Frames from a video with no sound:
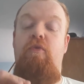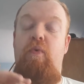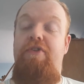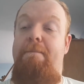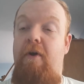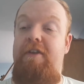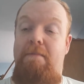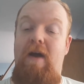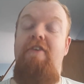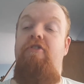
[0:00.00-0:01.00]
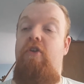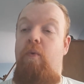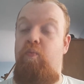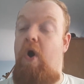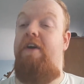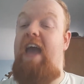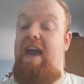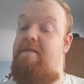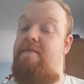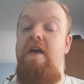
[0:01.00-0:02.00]
to what they're putting the price on what
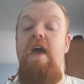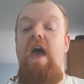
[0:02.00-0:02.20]
game,